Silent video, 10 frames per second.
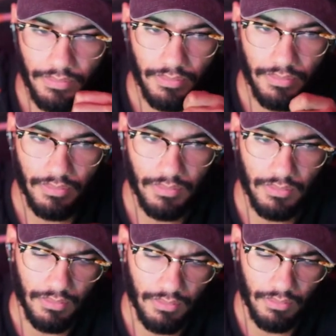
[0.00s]

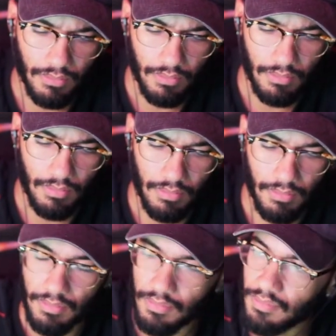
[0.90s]

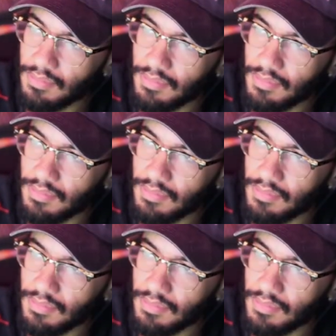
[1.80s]
(no one is talking)